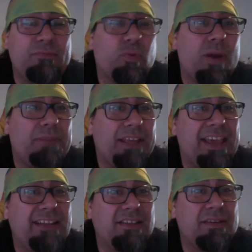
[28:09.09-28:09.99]

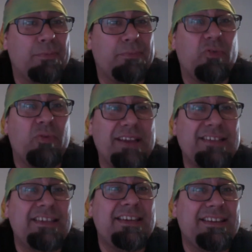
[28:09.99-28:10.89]
replicate some
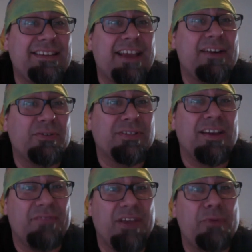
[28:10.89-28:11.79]
crazy deco
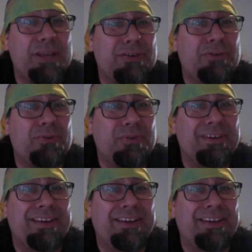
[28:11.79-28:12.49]
stuff that we do.